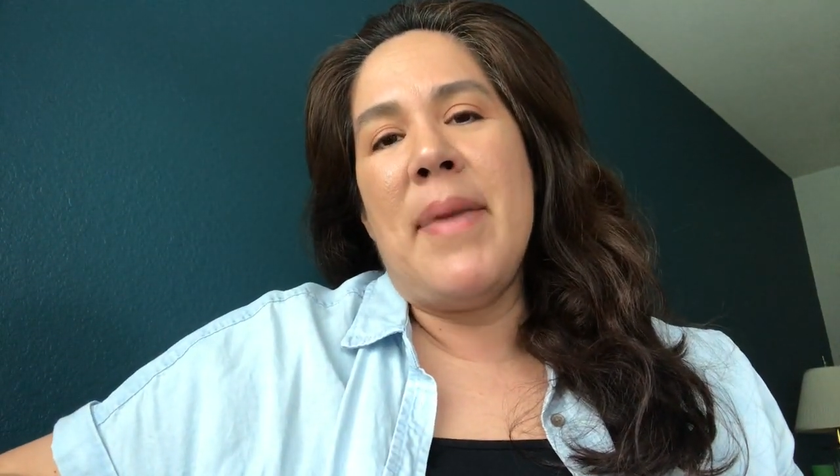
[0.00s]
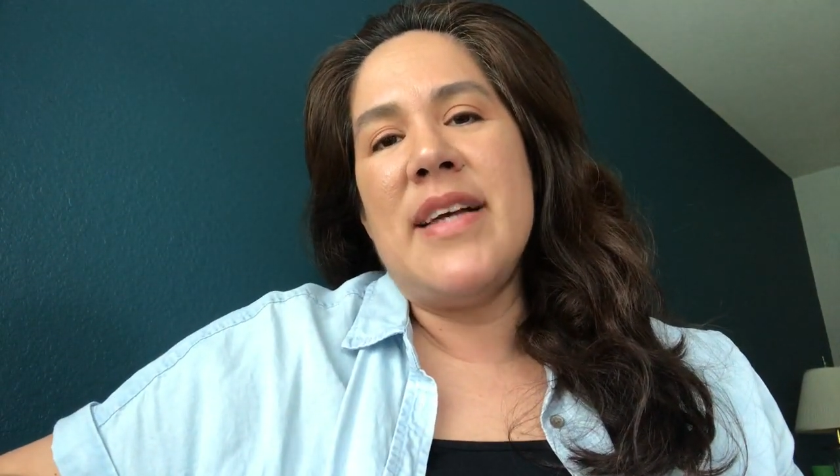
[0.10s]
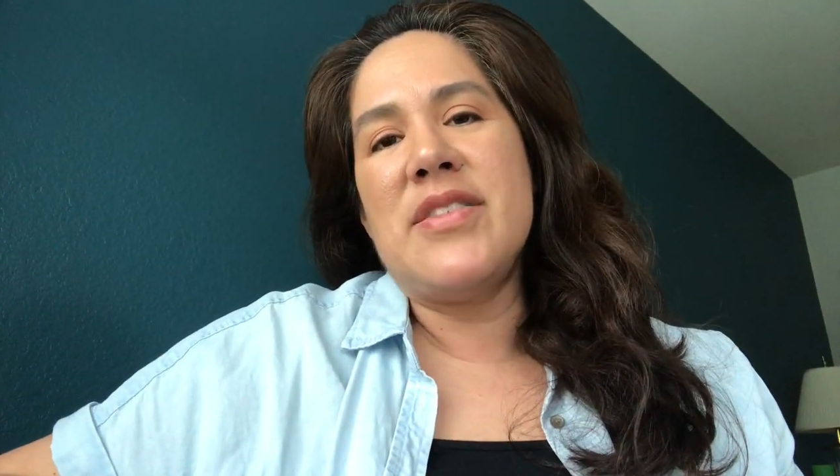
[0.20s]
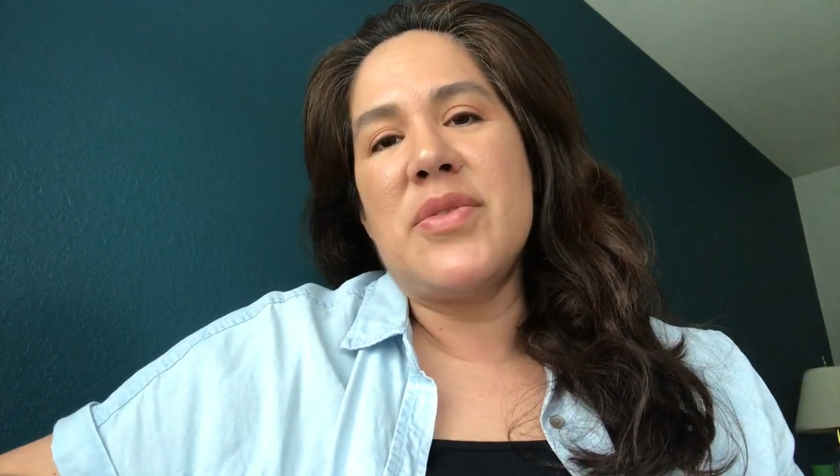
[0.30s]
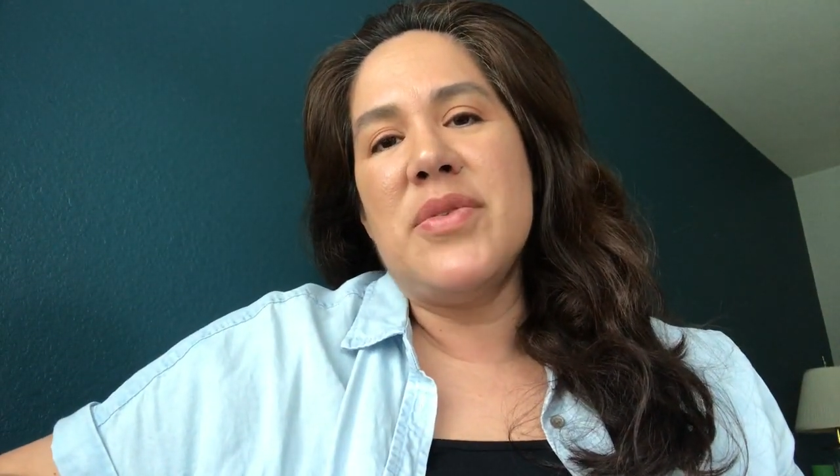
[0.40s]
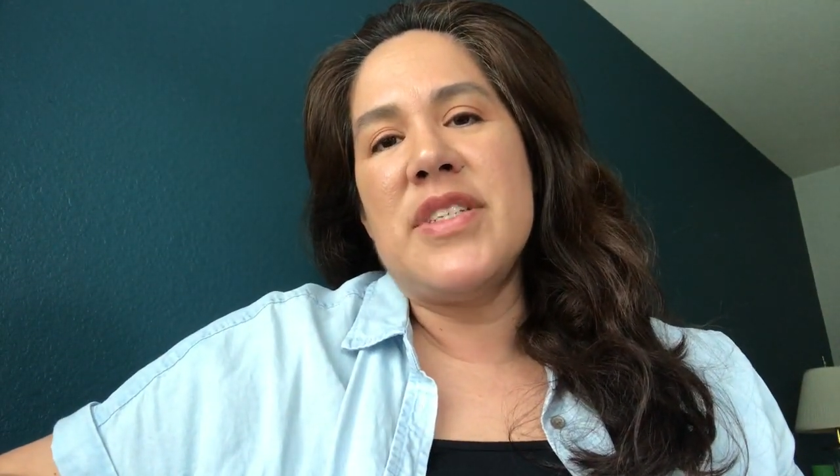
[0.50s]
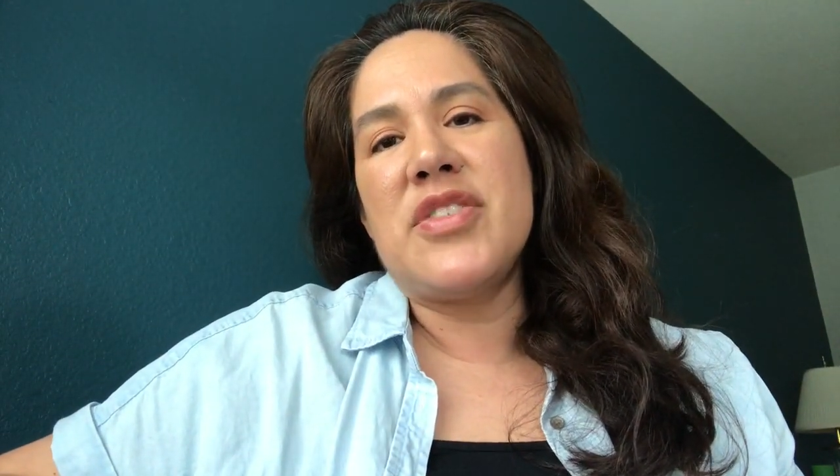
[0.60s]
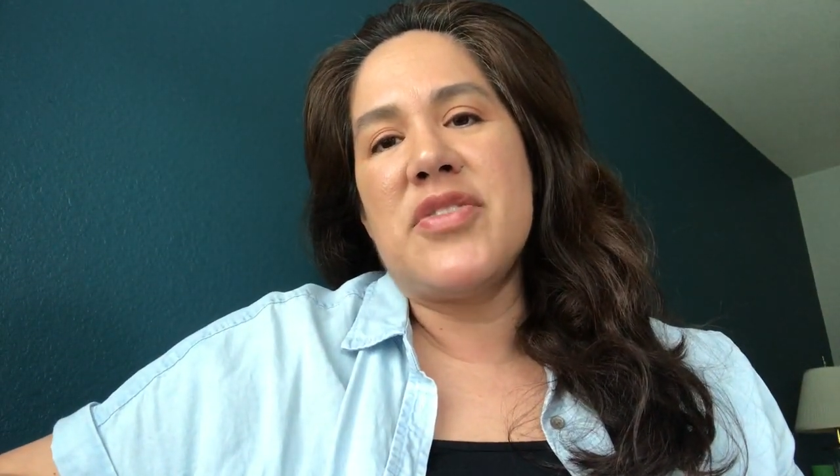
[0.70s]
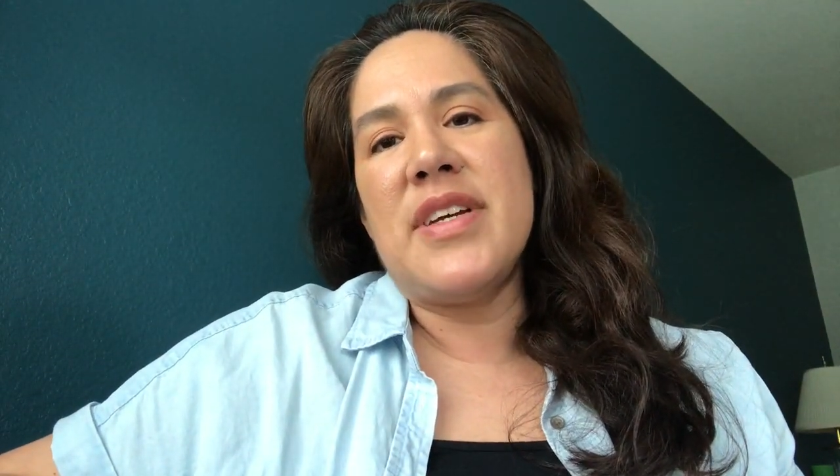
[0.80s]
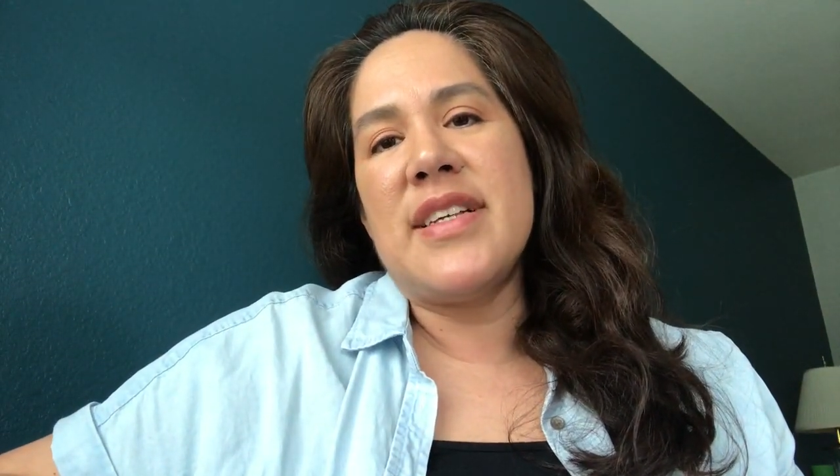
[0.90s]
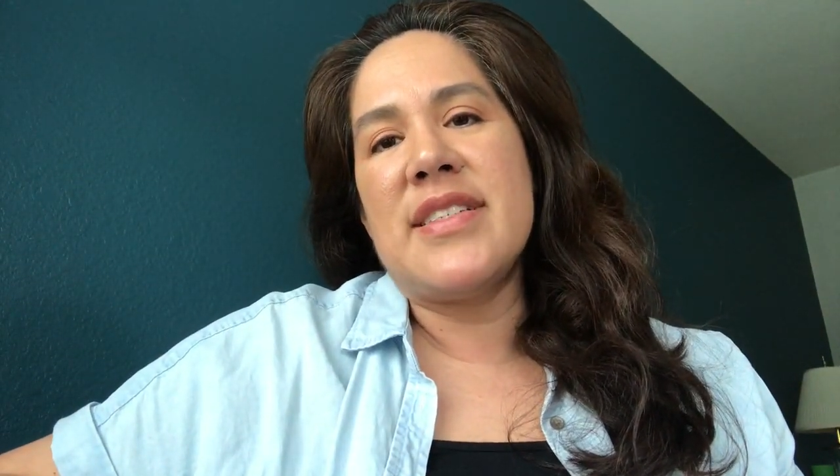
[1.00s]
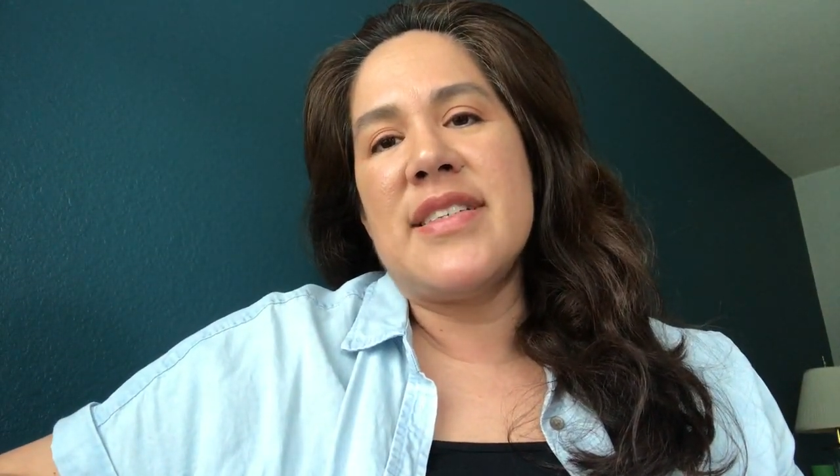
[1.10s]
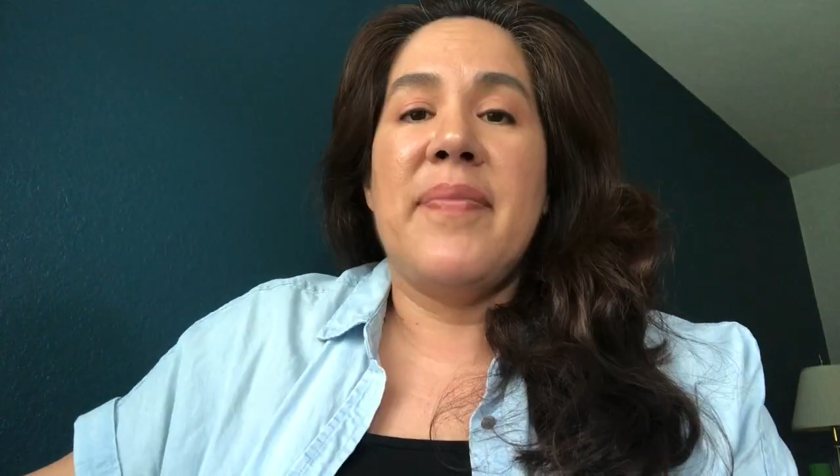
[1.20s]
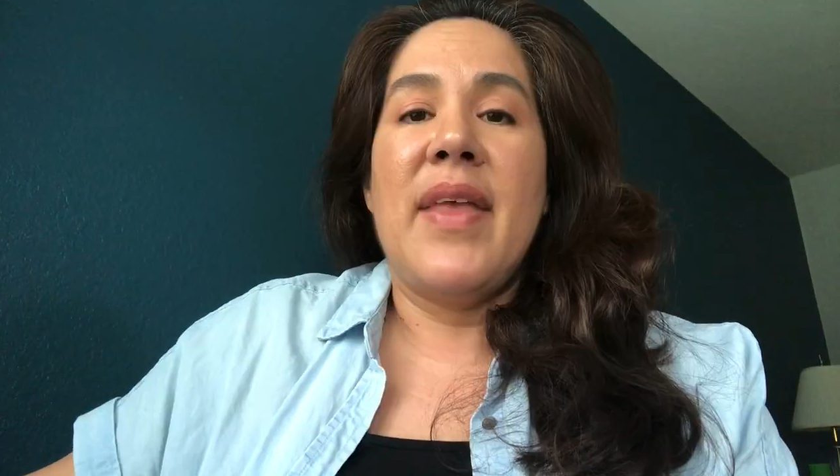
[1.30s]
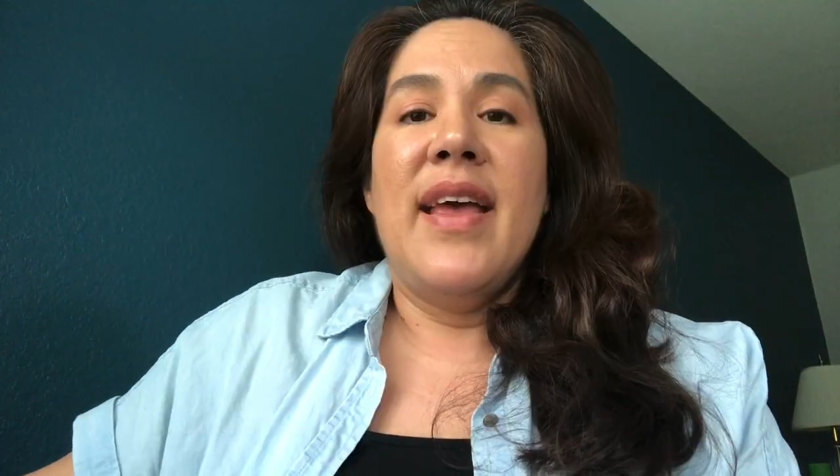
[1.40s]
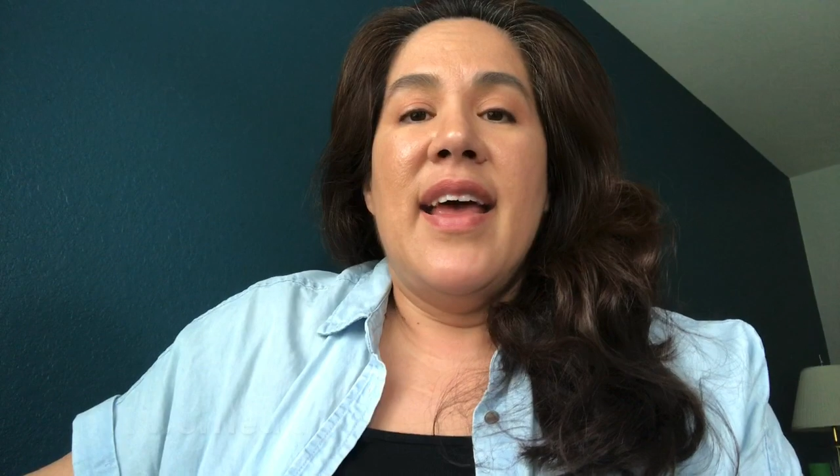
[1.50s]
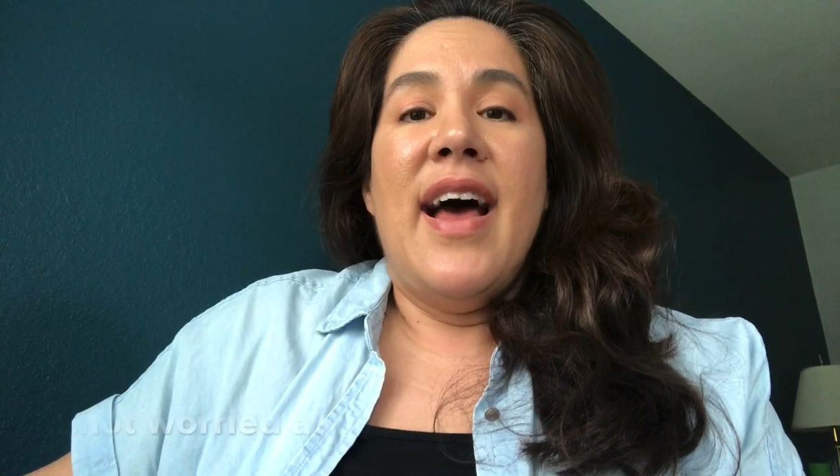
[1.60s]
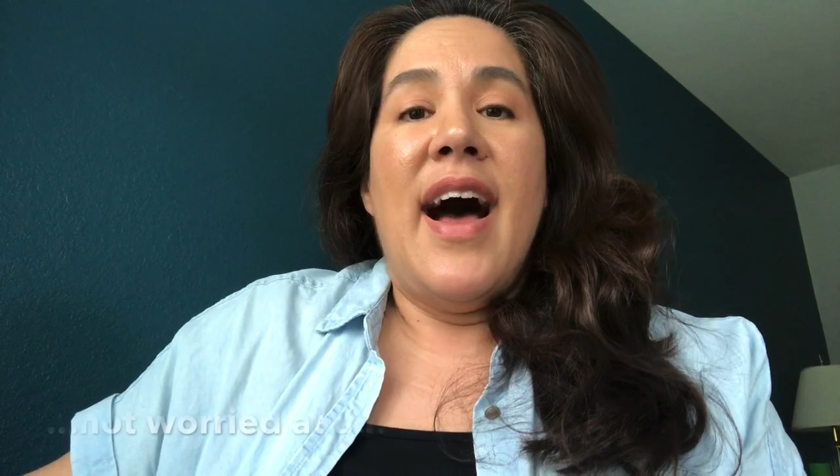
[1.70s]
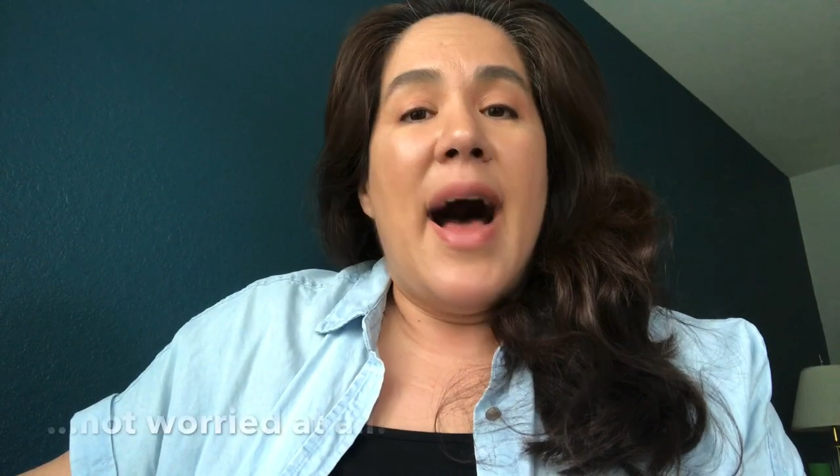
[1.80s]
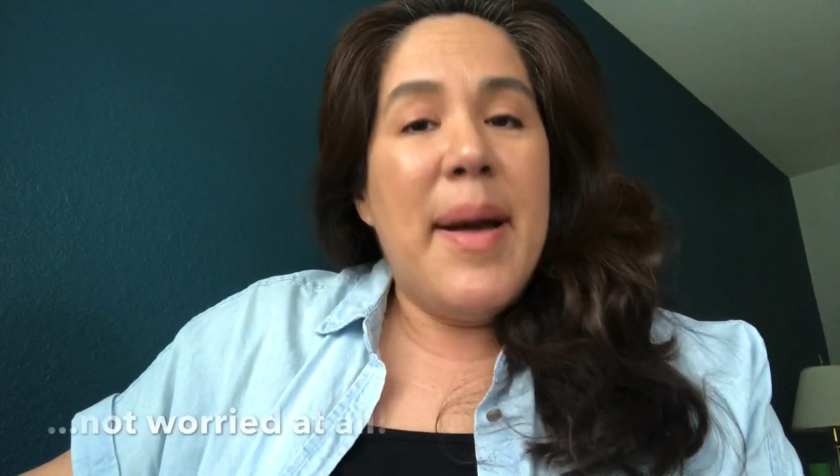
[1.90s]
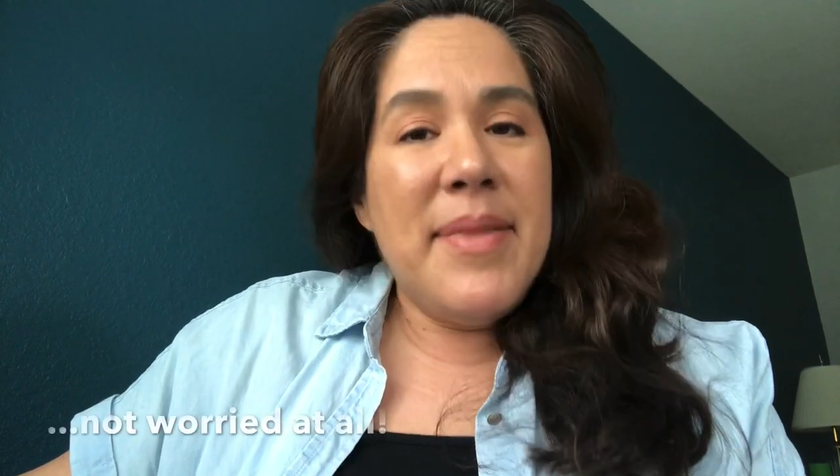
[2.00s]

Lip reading: school district, I'm